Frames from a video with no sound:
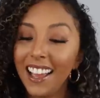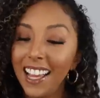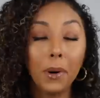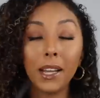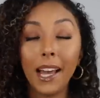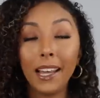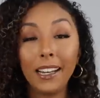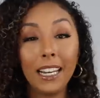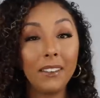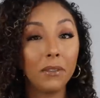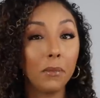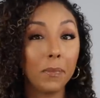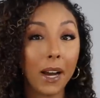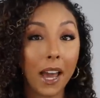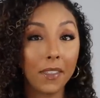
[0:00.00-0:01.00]
but I didn't
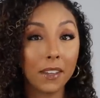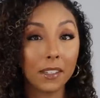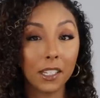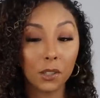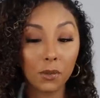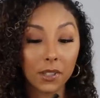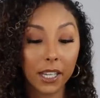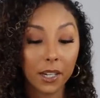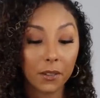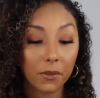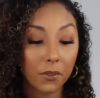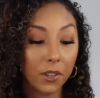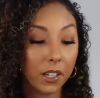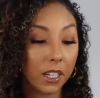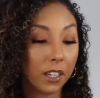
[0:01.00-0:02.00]
even buy this. This was like a
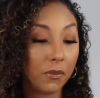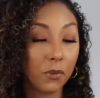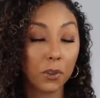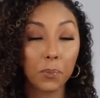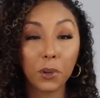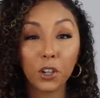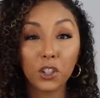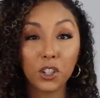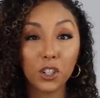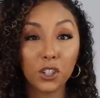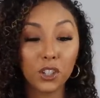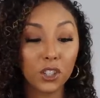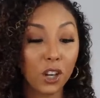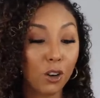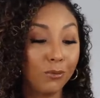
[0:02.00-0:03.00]
free gift with
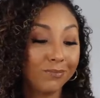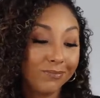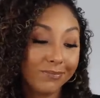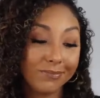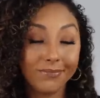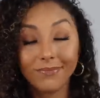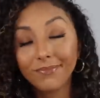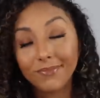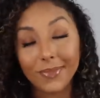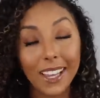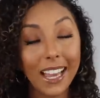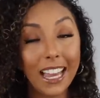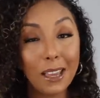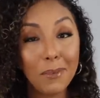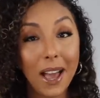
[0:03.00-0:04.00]
purchase, so
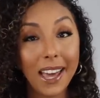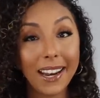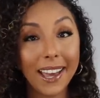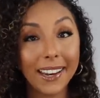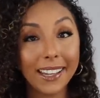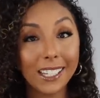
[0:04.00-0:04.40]
I ain't mad at